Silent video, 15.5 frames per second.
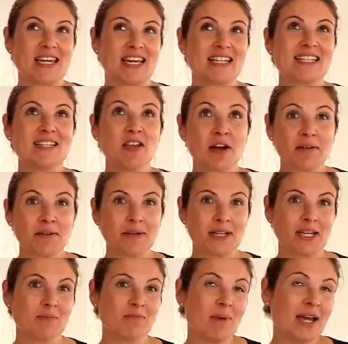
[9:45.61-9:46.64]

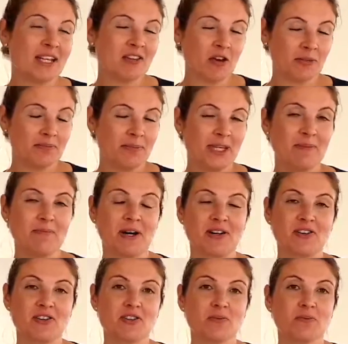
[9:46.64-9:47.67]
It might not be
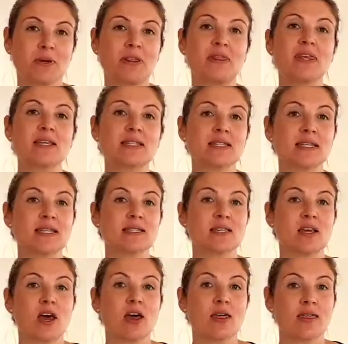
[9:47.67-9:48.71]
much, but this is
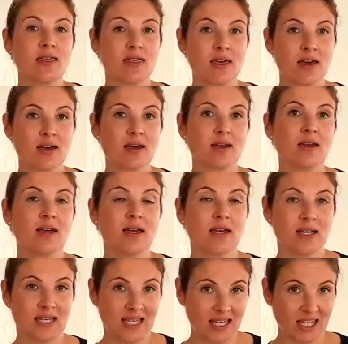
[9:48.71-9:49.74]
the
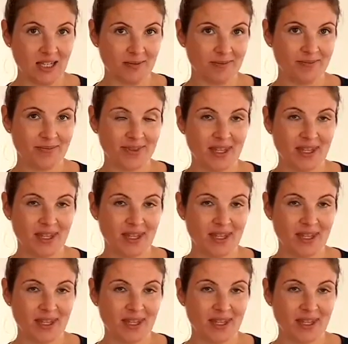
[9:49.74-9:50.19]
key.